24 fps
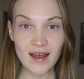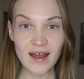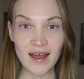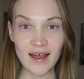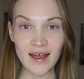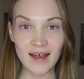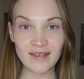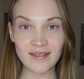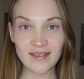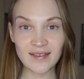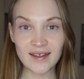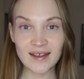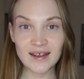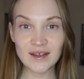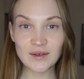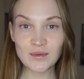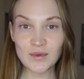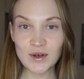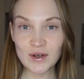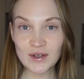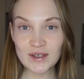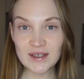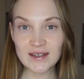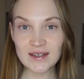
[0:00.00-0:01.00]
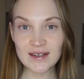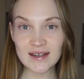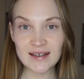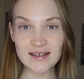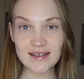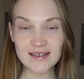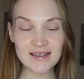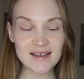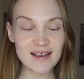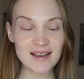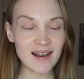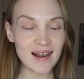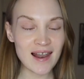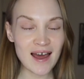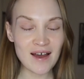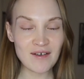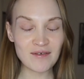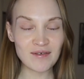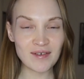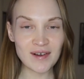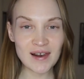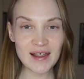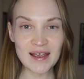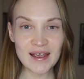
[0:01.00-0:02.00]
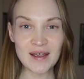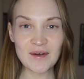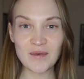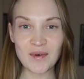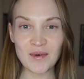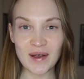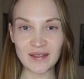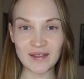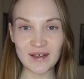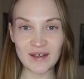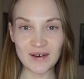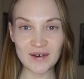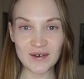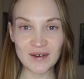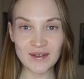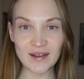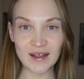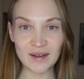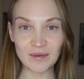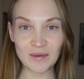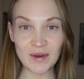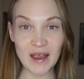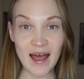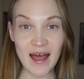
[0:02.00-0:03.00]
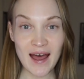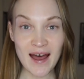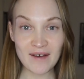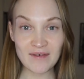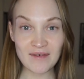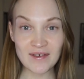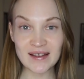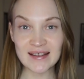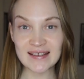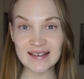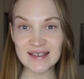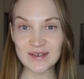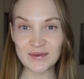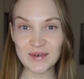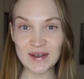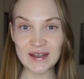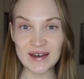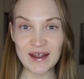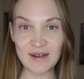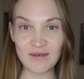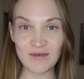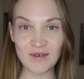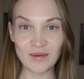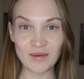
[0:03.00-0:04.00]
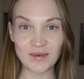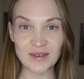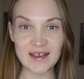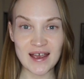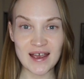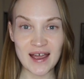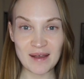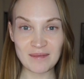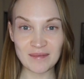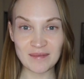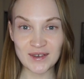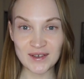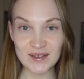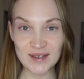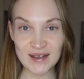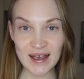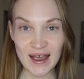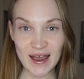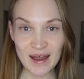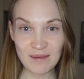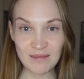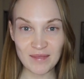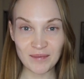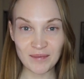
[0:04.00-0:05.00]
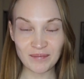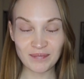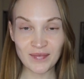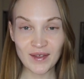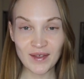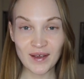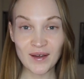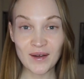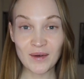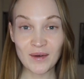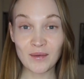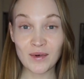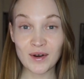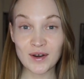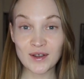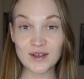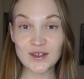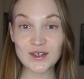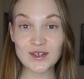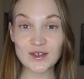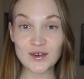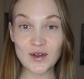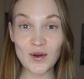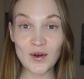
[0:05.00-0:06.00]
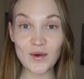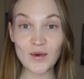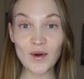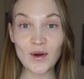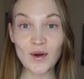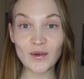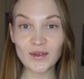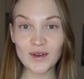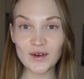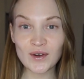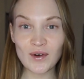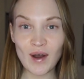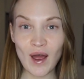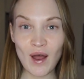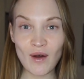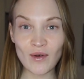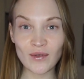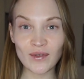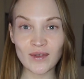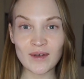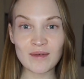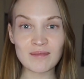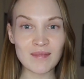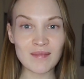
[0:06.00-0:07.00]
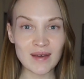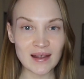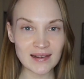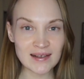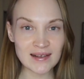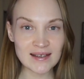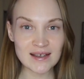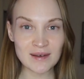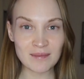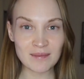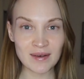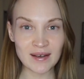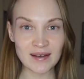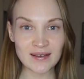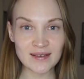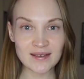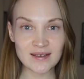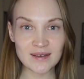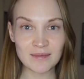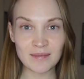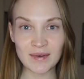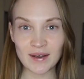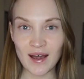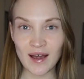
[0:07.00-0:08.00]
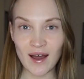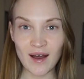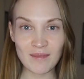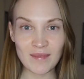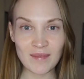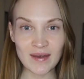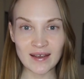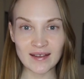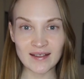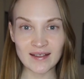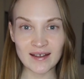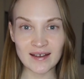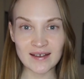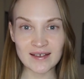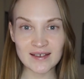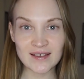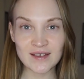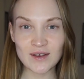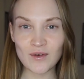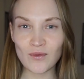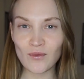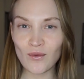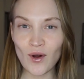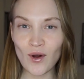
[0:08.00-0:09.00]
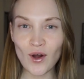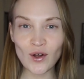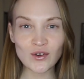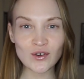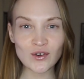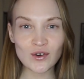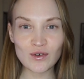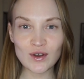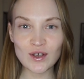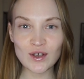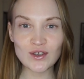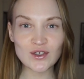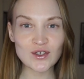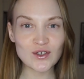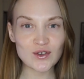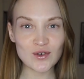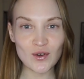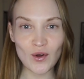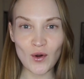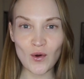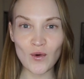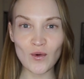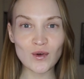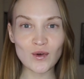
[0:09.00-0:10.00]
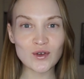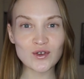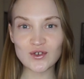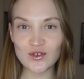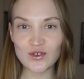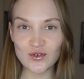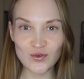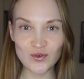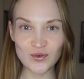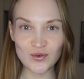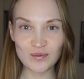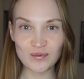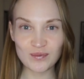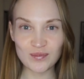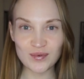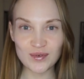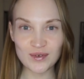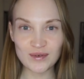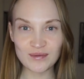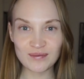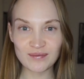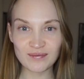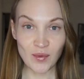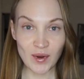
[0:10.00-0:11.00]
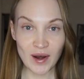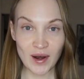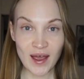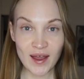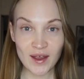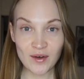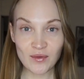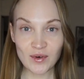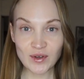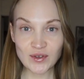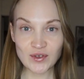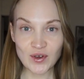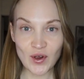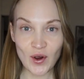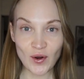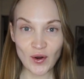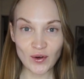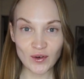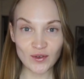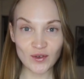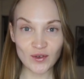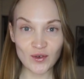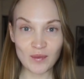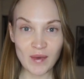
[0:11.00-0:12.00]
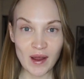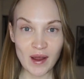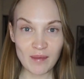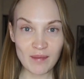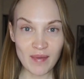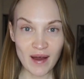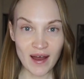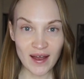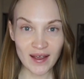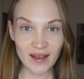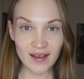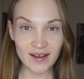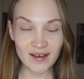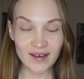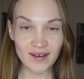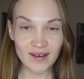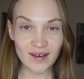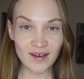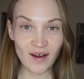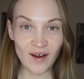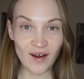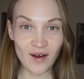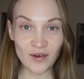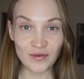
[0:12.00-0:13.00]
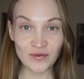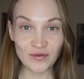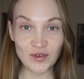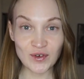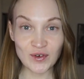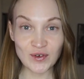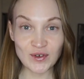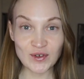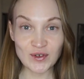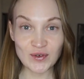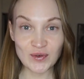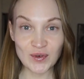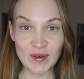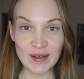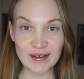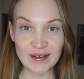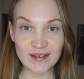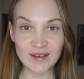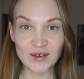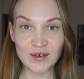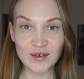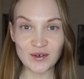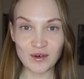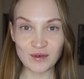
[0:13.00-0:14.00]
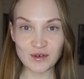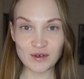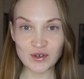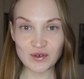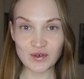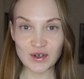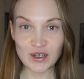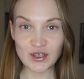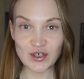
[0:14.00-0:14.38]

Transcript: And it was this lovely weather that we have in Sweden from time to time, where the snow on the ground melts a bit, becoming this watery snow soup. When I returned to my bike after doing the grocery